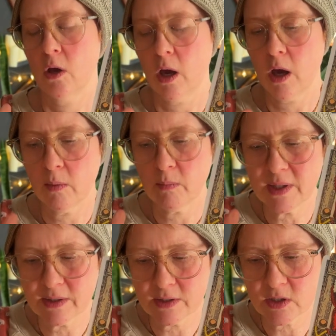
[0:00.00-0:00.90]

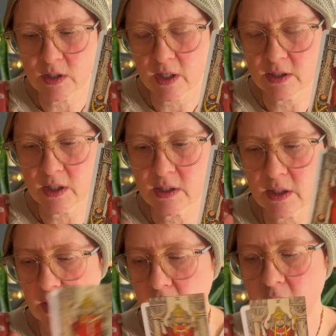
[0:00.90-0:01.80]
It
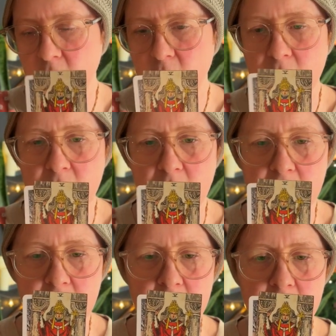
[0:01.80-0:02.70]
could, and
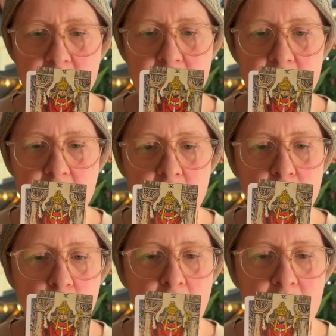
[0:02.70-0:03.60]
then see the
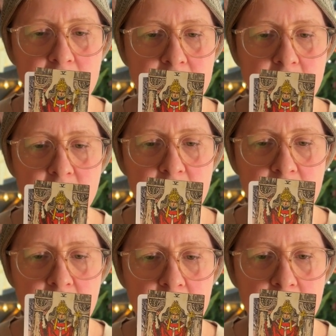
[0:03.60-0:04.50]
little guys of
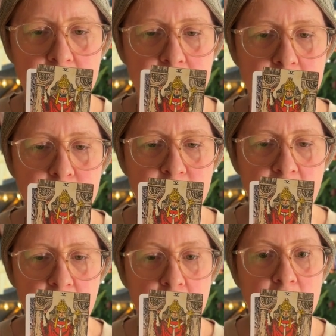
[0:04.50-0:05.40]
like,
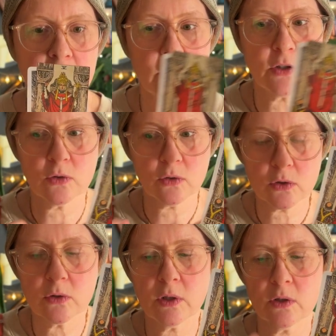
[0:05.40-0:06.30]
they're there to
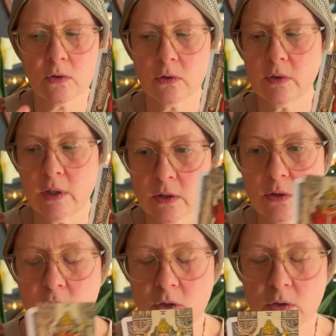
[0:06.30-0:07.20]
learn, they're there
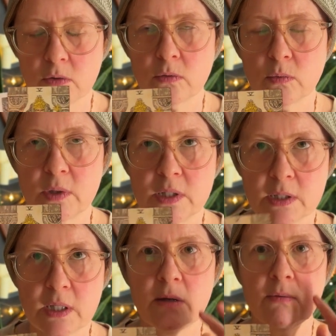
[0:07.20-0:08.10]
to
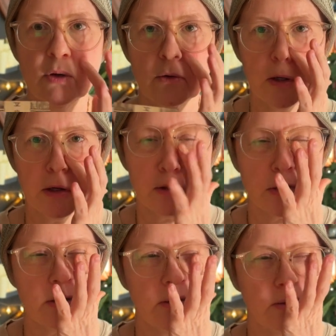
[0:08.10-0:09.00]
receive, they're there
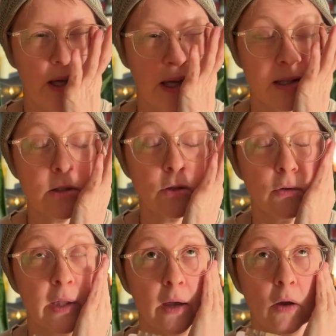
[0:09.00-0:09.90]
to answer
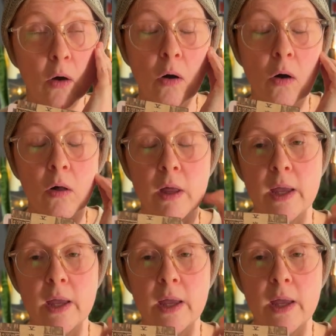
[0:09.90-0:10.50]
that call.